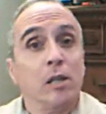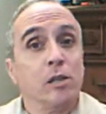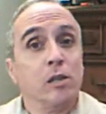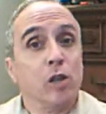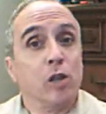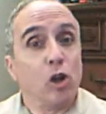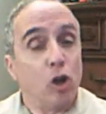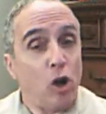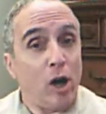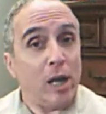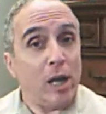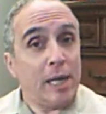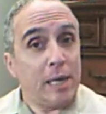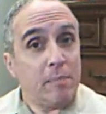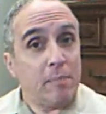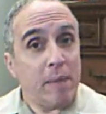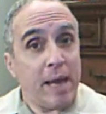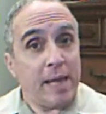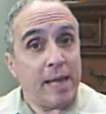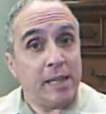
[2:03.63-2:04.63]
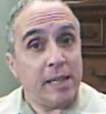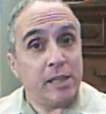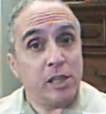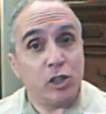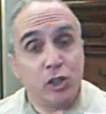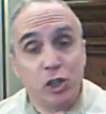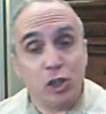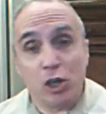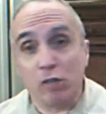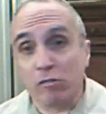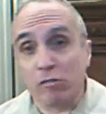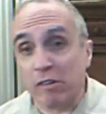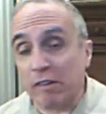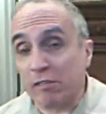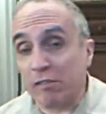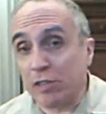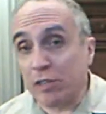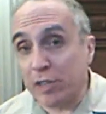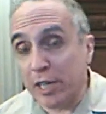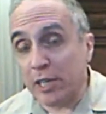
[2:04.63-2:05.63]
the gully men, the children
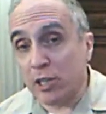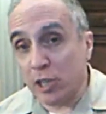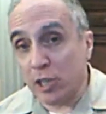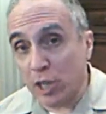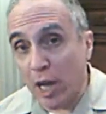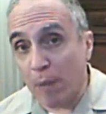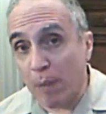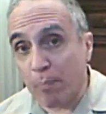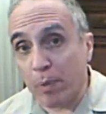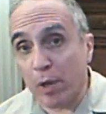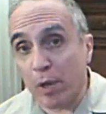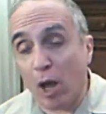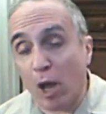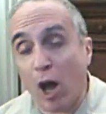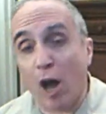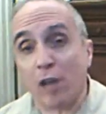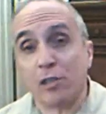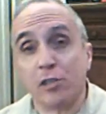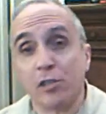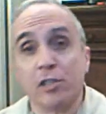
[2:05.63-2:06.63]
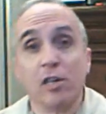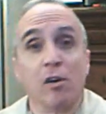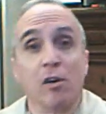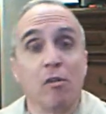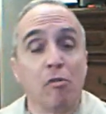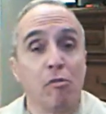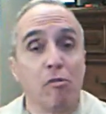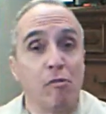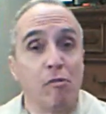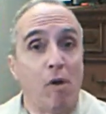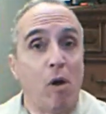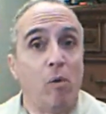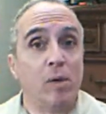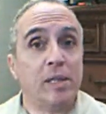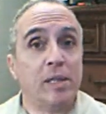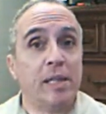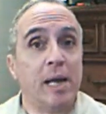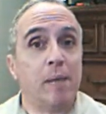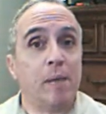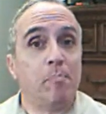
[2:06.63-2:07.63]
of Sea Shepherd, are still
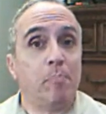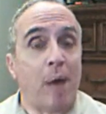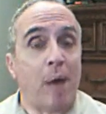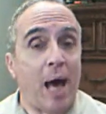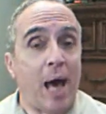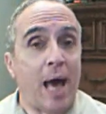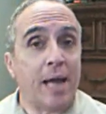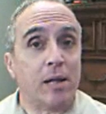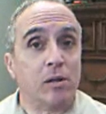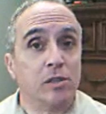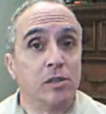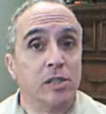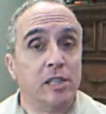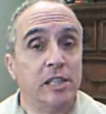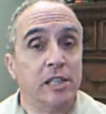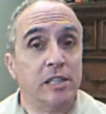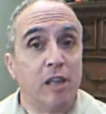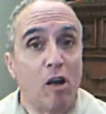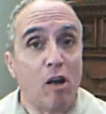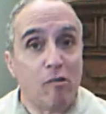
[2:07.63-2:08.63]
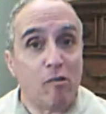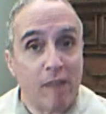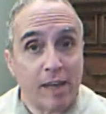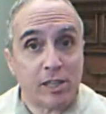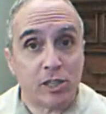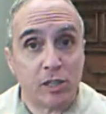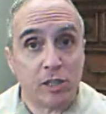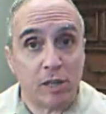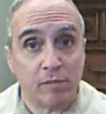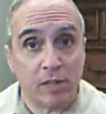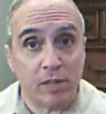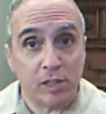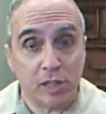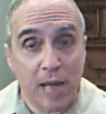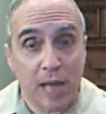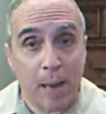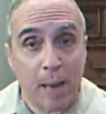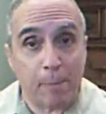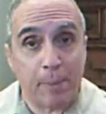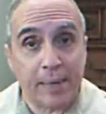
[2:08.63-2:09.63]
throwing their bottles in the direction of the
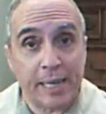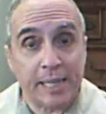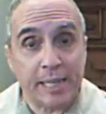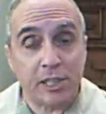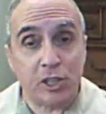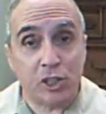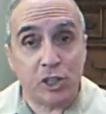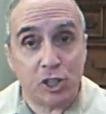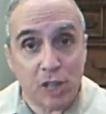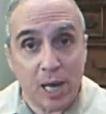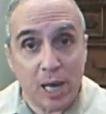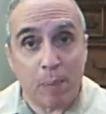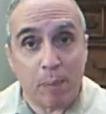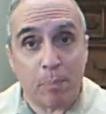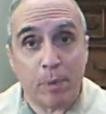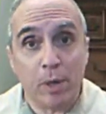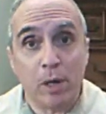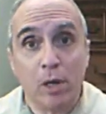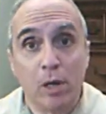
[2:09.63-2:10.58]
Japanese ship.